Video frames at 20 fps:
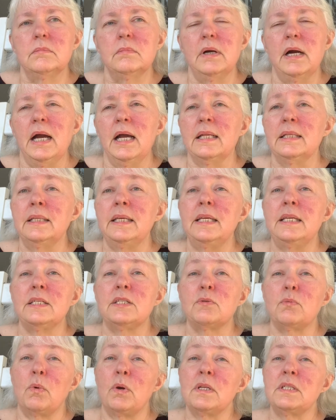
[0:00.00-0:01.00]
At
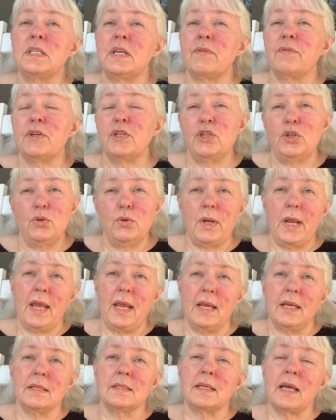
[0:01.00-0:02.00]
least once every 2
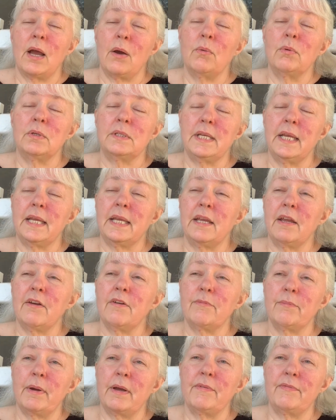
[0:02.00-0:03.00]
days, I will take care
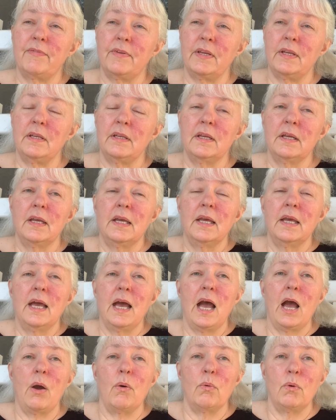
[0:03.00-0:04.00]
of my feet.
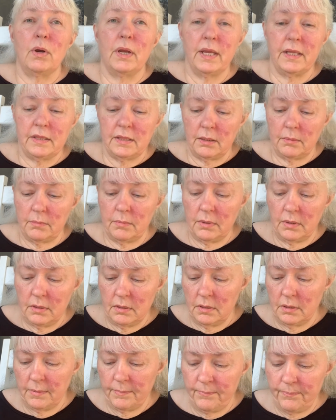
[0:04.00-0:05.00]
I will get them,
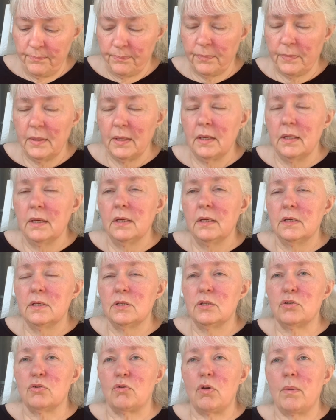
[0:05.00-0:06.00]

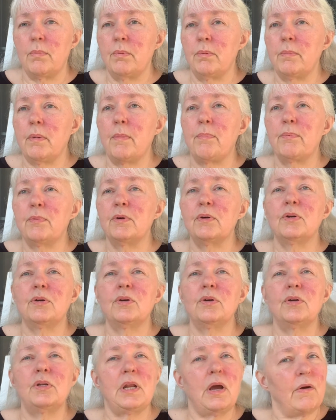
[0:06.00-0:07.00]
scrub them up real
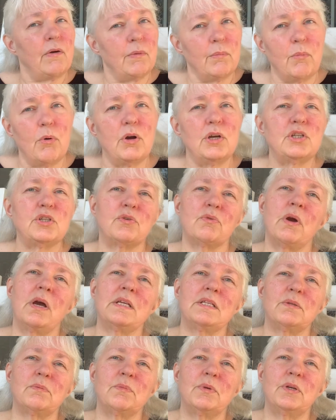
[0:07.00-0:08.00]
good. I will
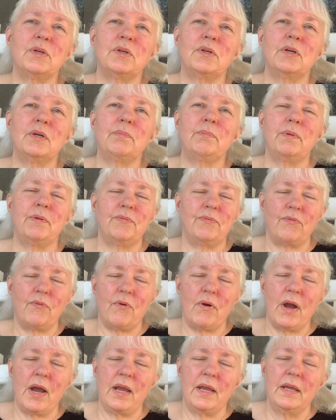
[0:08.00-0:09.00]
moisturize them real good
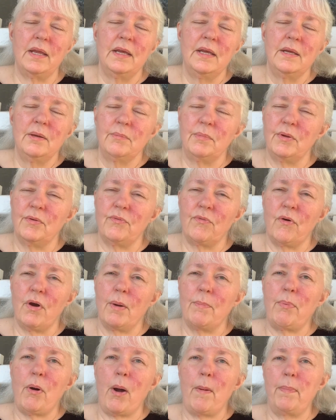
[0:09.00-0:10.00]
before I
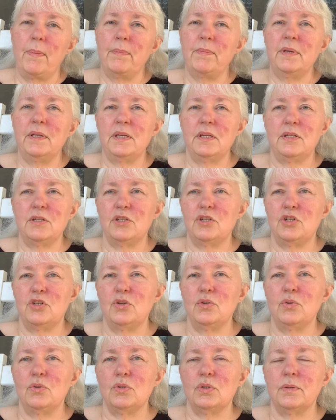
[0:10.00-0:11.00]
pop them into the
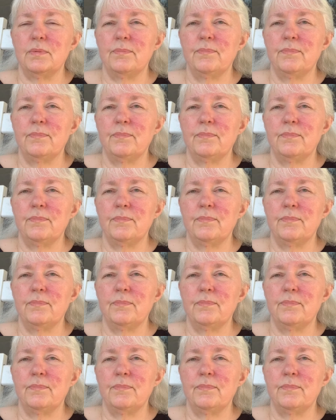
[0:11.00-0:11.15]
shoes.